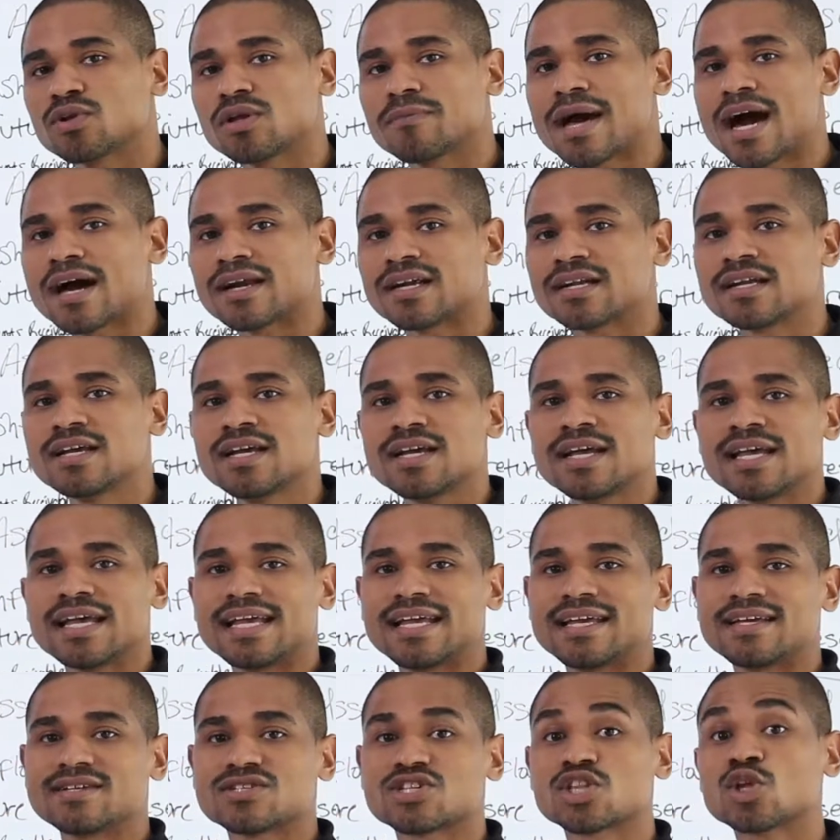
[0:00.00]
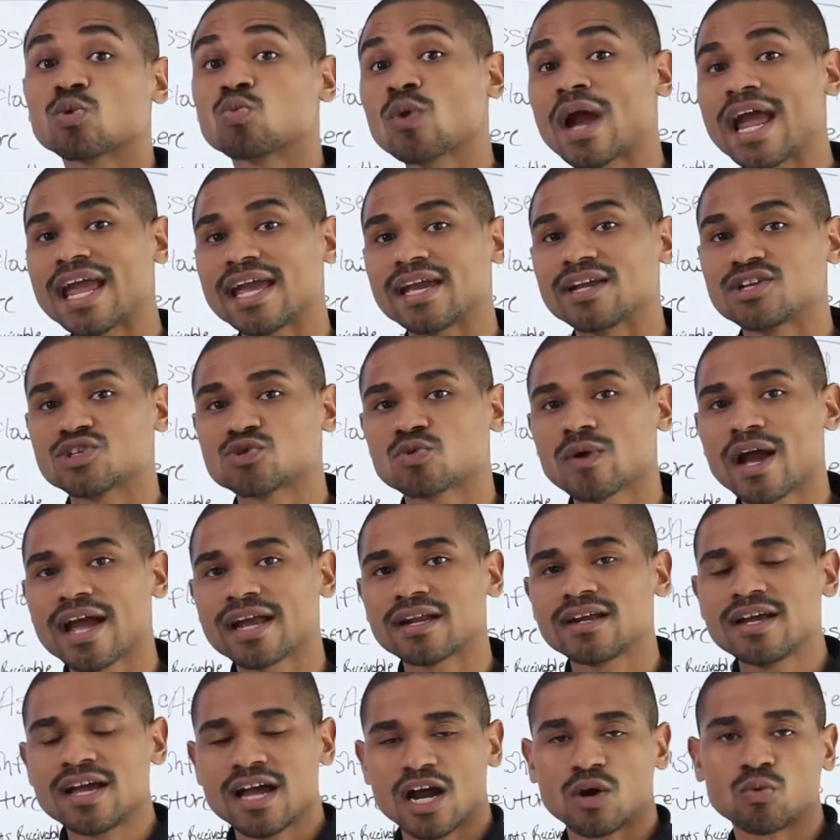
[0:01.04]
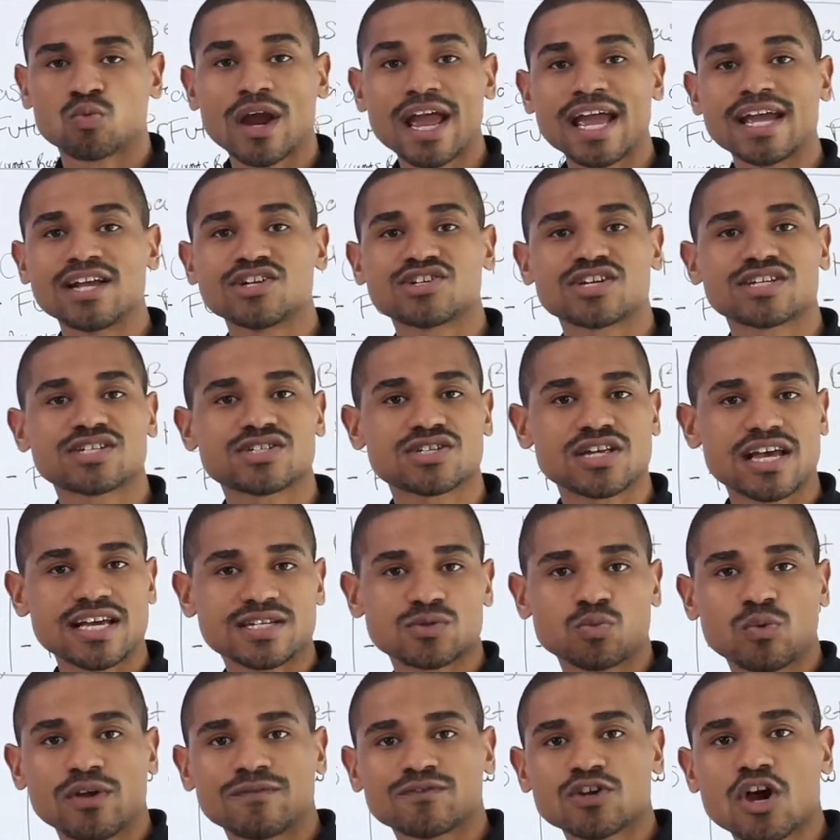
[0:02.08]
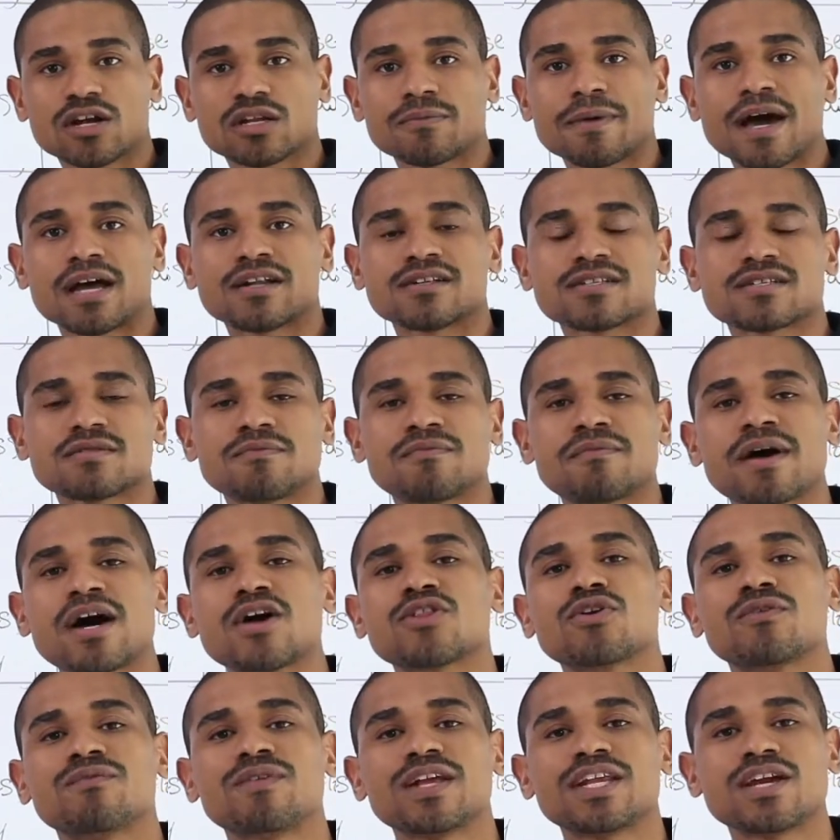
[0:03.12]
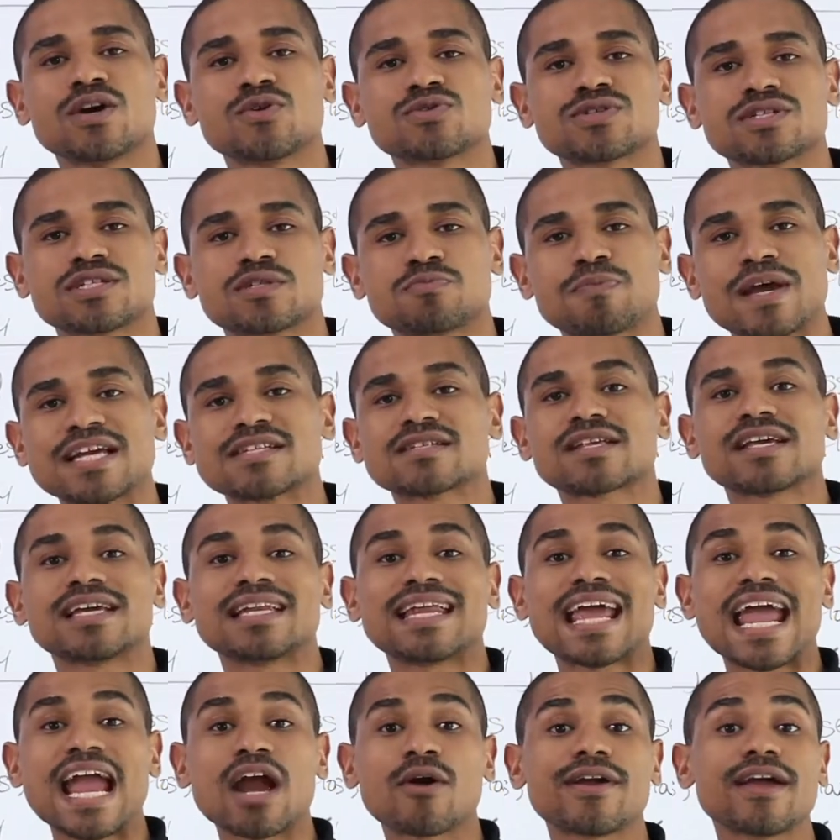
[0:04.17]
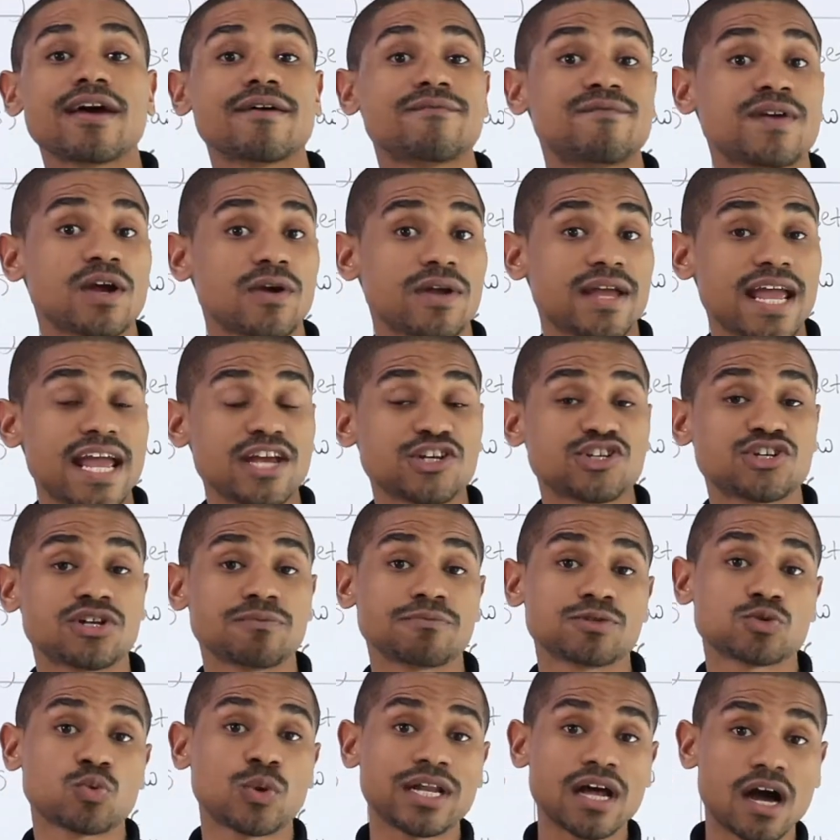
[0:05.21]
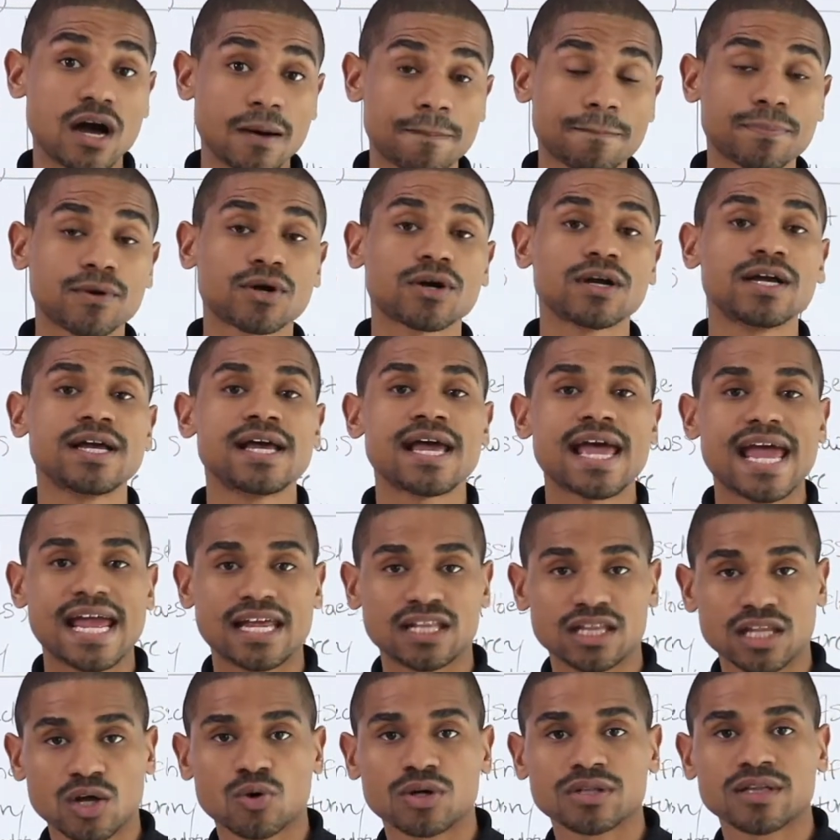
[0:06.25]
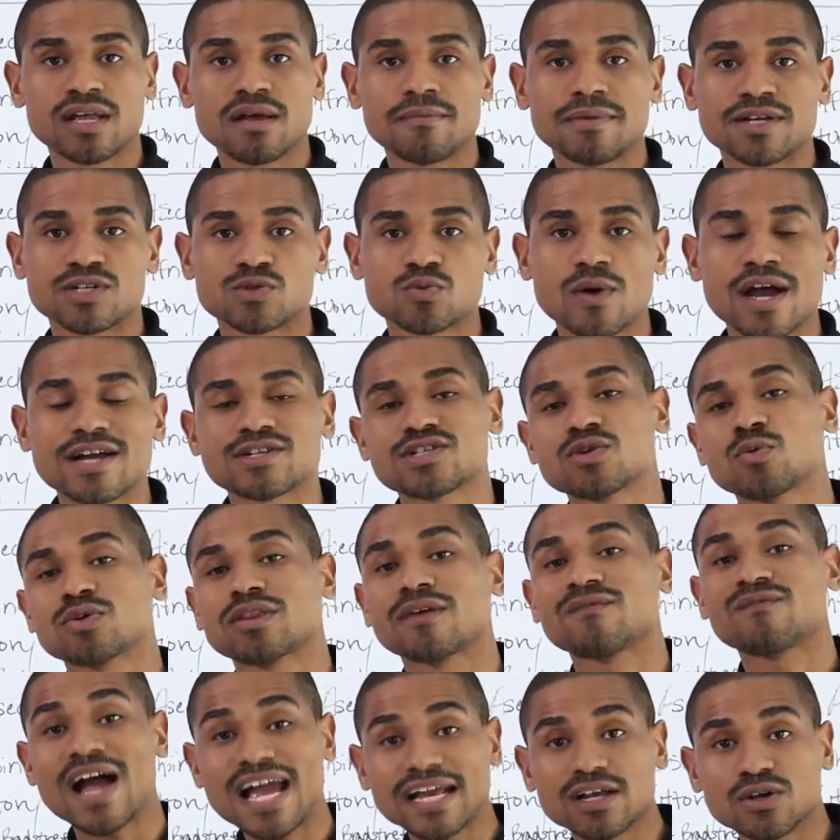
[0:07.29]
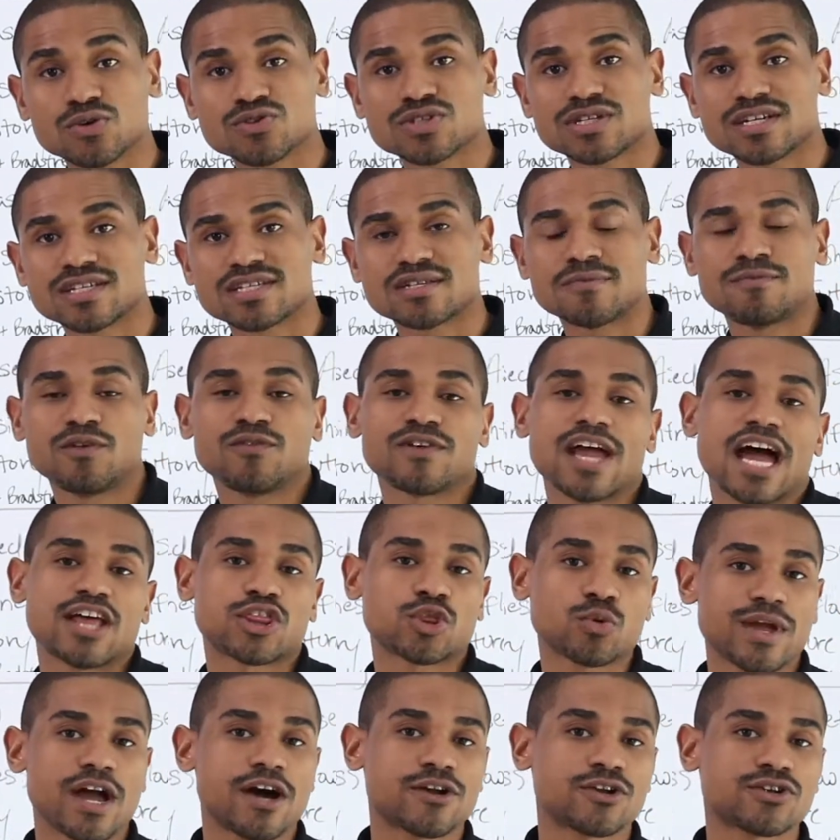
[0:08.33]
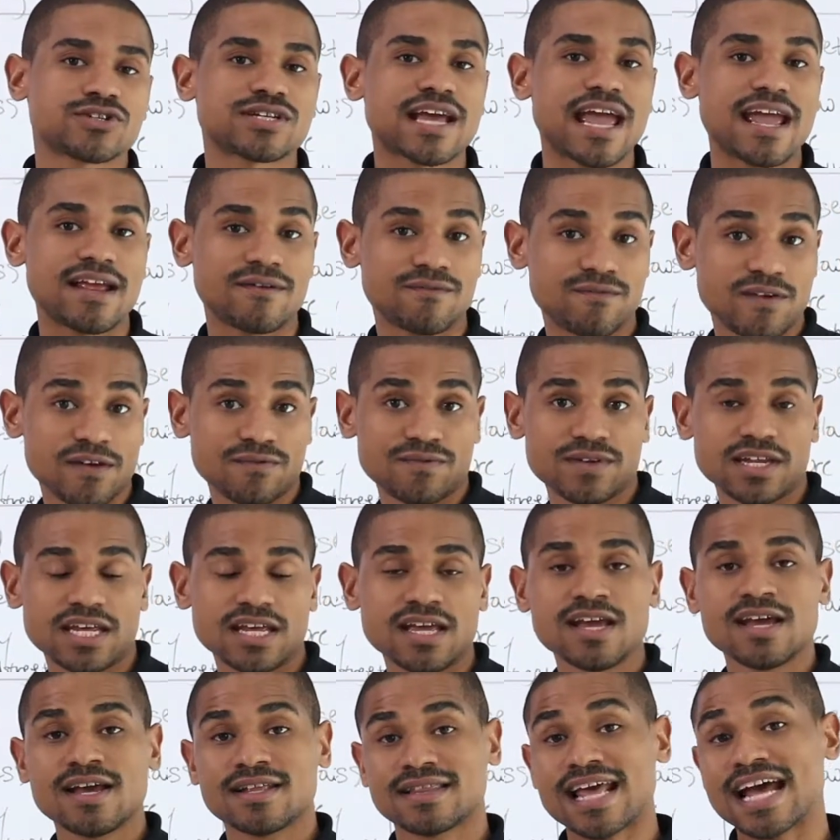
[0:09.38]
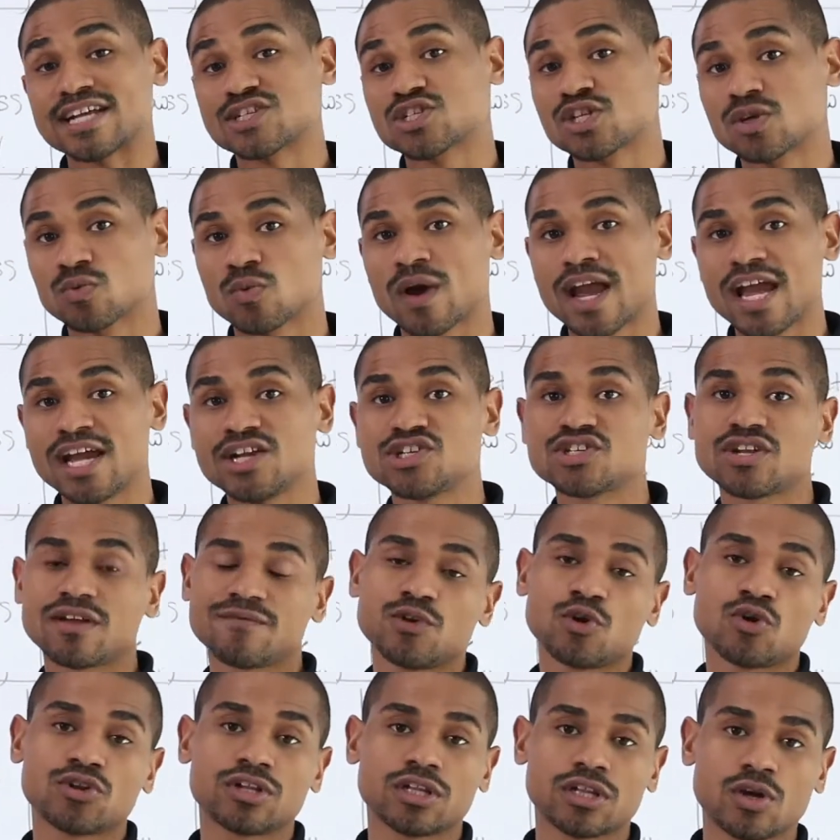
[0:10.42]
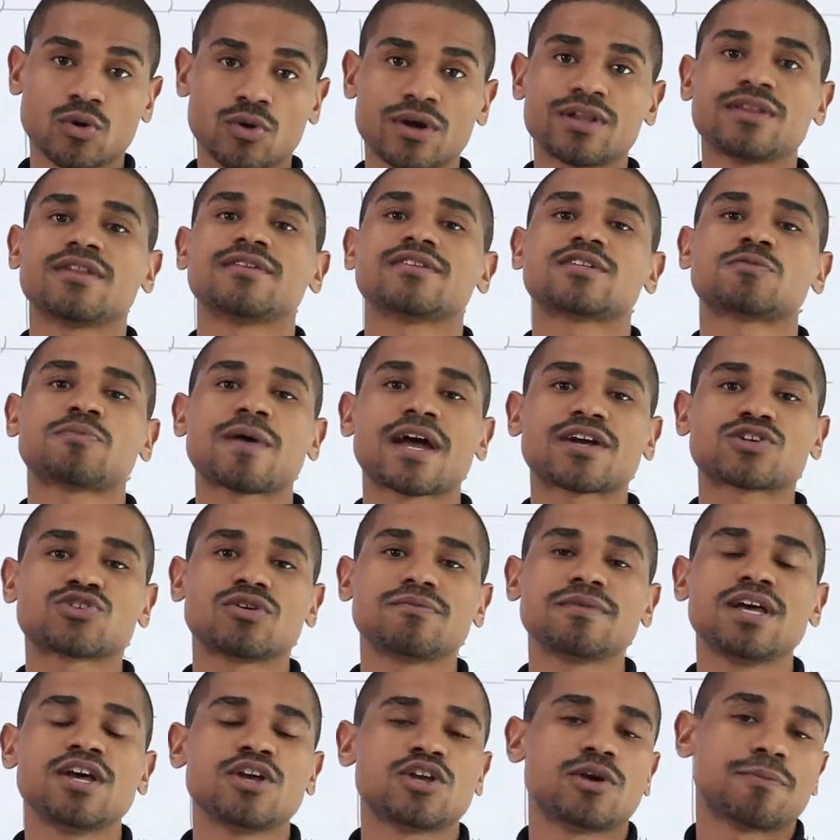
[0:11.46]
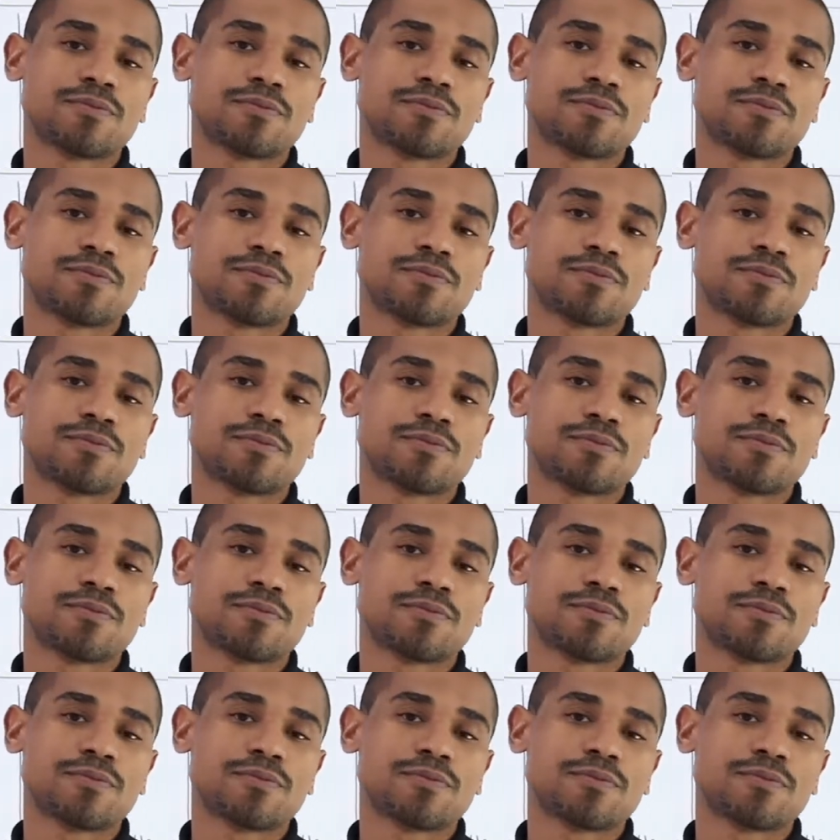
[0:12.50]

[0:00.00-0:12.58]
about it is the range, right? A range, as we've talked about in some of my other videos, is basically an area of variation between upper and lower limits, right? So with the FICO system, you've got 300 to 850. That's the range, and if you're on the lower end of the spectrum, you're